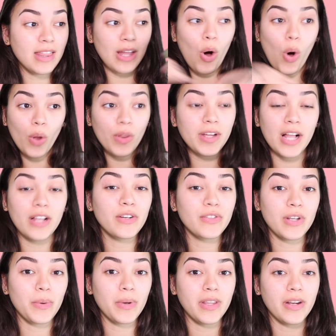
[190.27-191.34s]
all the colors
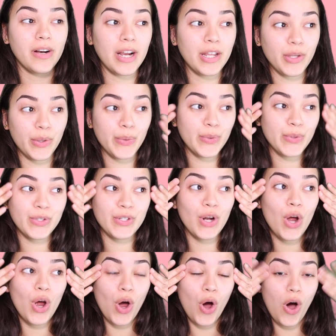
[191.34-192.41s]
that were there I used
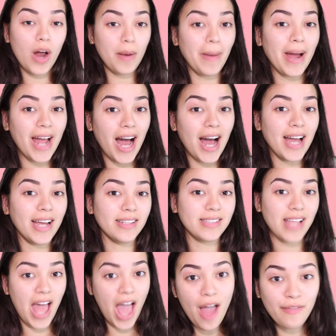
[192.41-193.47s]
on my
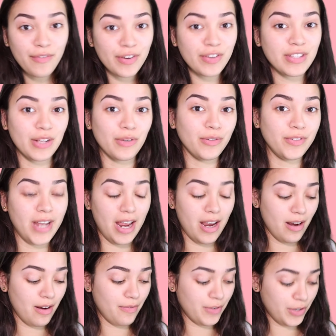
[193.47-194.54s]
eyes every single
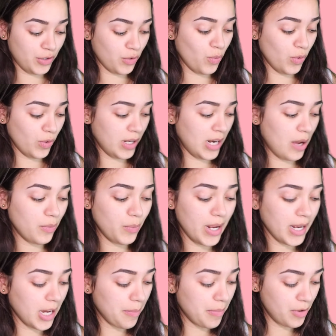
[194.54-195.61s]
day for school. And I would
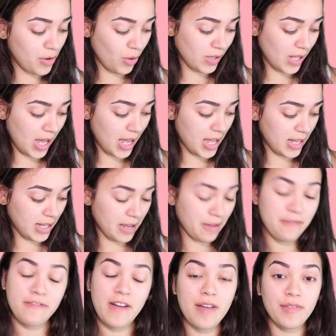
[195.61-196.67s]
wake up, no lie, at like
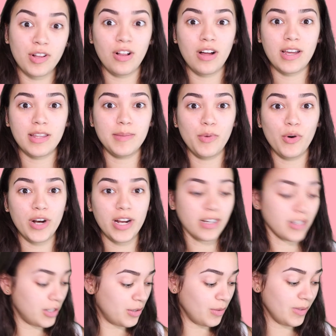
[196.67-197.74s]
5 o'clock in the morning
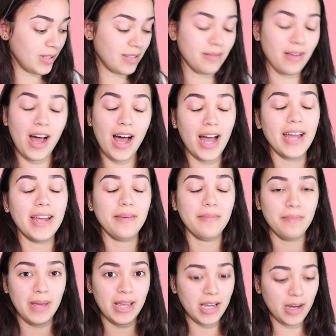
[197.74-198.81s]
to do this eye
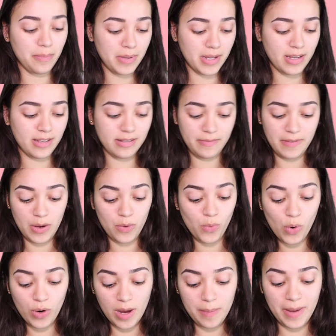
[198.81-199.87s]
makeup, because if I
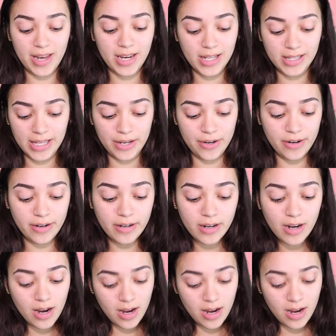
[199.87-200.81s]
woke up any later